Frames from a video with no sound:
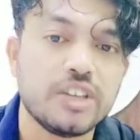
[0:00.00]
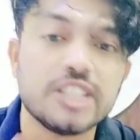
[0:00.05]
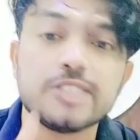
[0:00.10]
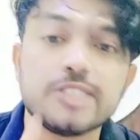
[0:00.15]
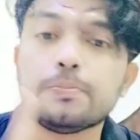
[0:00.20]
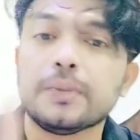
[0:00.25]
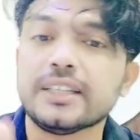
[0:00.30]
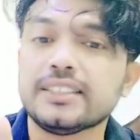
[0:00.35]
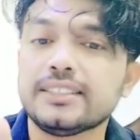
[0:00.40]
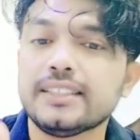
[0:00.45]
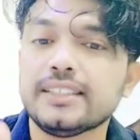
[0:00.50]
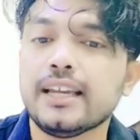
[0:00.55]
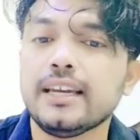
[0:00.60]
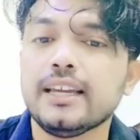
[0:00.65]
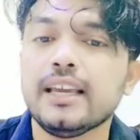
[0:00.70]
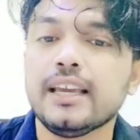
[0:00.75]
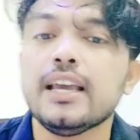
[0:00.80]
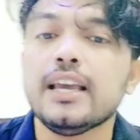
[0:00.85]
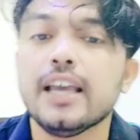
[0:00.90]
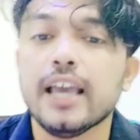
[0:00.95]

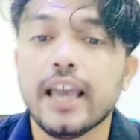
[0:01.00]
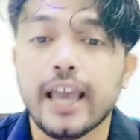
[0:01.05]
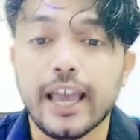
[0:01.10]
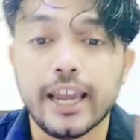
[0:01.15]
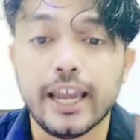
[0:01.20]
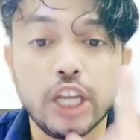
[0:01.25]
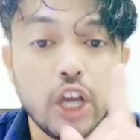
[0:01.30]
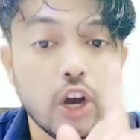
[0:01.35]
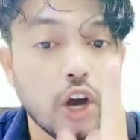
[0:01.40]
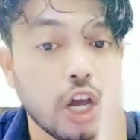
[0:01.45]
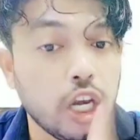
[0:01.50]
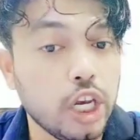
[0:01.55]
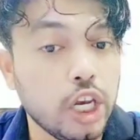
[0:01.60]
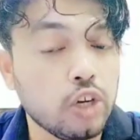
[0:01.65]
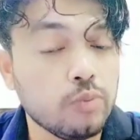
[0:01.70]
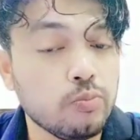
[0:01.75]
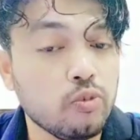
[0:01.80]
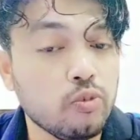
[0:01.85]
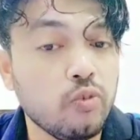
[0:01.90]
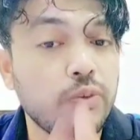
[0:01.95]
especially any
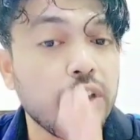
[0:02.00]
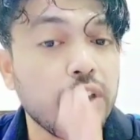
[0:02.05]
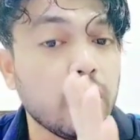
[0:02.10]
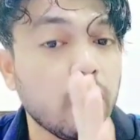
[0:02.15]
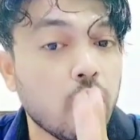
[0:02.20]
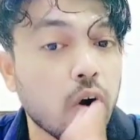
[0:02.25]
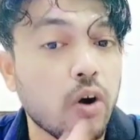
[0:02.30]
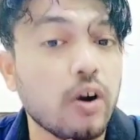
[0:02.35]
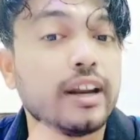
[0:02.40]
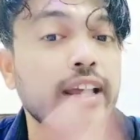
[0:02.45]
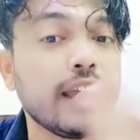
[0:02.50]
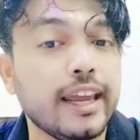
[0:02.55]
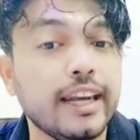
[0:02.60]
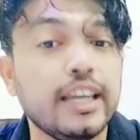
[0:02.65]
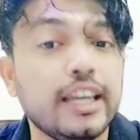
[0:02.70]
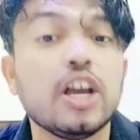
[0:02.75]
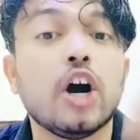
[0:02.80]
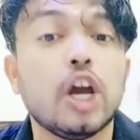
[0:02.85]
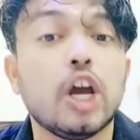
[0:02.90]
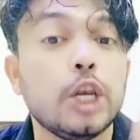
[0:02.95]
Hollywood movie or
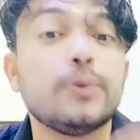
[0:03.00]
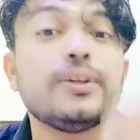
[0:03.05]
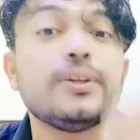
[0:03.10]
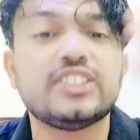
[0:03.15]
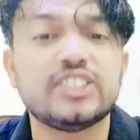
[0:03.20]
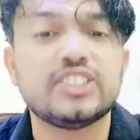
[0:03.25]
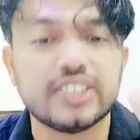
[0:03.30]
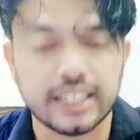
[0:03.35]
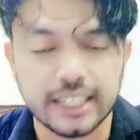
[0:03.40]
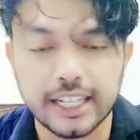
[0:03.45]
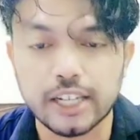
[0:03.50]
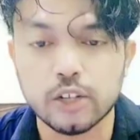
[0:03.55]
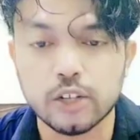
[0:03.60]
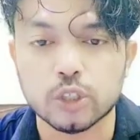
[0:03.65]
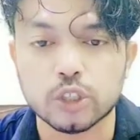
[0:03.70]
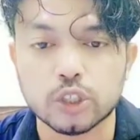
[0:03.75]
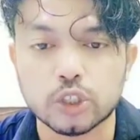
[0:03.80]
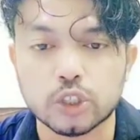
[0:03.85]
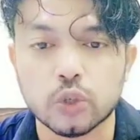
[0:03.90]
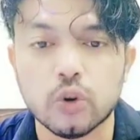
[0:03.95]
any Hollywood channel
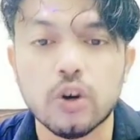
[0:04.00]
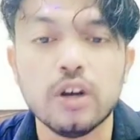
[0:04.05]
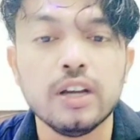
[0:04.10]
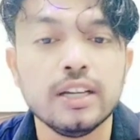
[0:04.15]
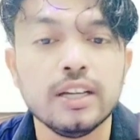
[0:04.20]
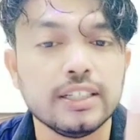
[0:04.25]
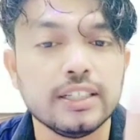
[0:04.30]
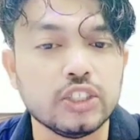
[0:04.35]
also,